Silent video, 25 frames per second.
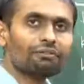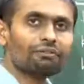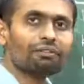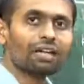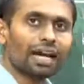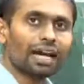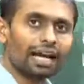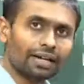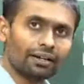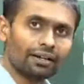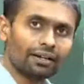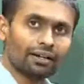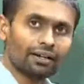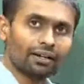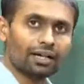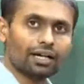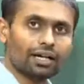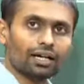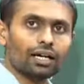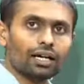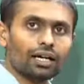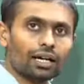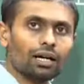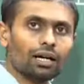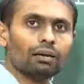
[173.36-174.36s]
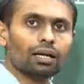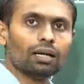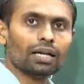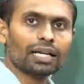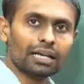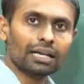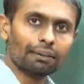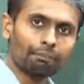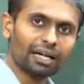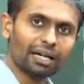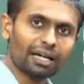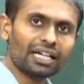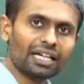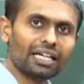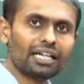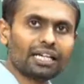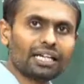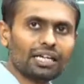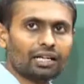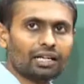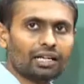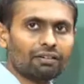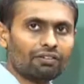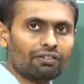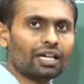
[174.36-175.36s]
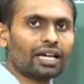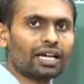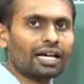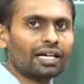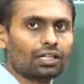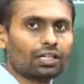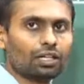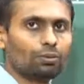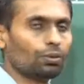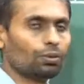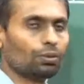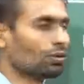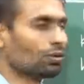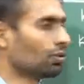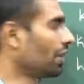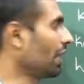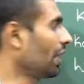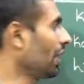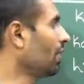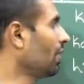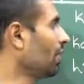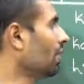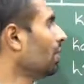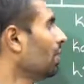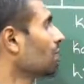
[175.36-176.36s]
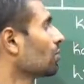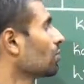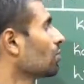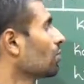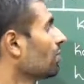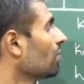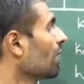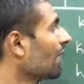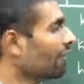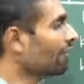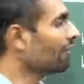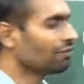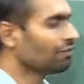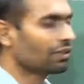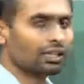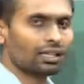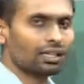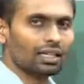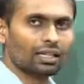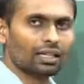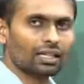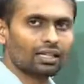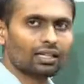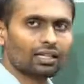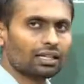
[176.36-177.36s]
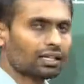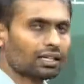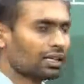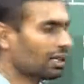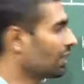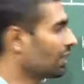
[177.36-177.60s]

we added a MID kind of an attribute, right? So then after that,